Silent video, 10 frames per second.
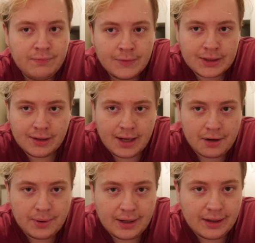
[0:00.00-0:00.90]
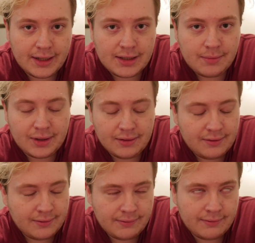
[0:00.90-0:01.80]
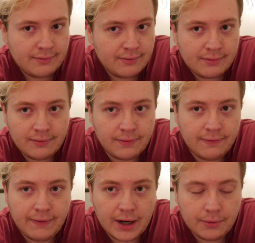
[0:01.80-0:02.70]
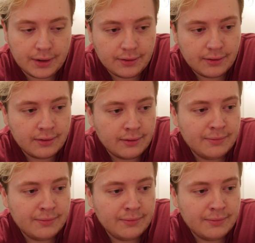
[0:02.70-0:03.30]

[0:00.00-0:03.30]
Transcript: Because I only had a quick glance at him and fuckwit, dude.